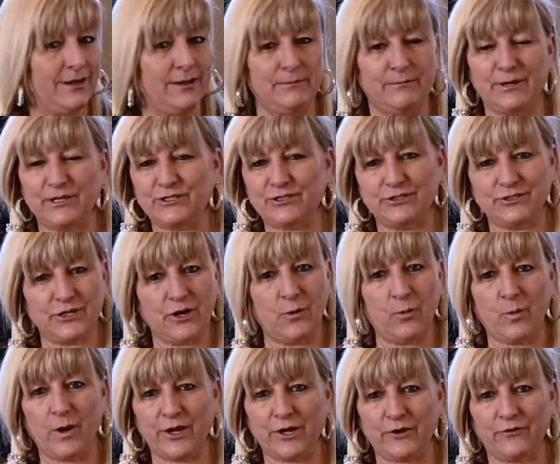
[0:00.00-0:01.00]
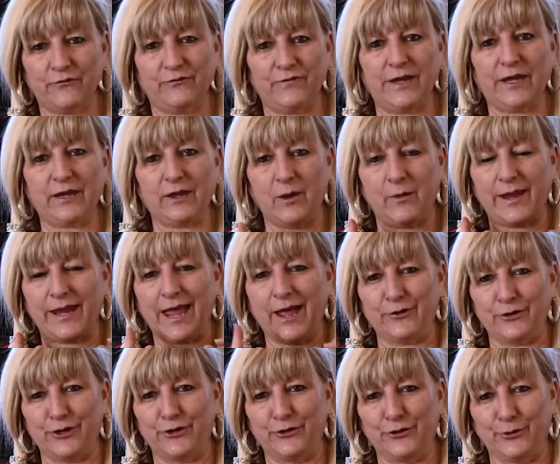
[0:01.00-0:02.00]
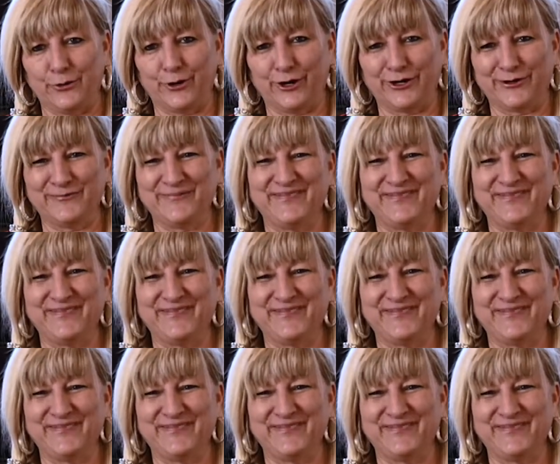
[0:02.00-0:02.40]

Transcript: But you don't want your feet going out your door.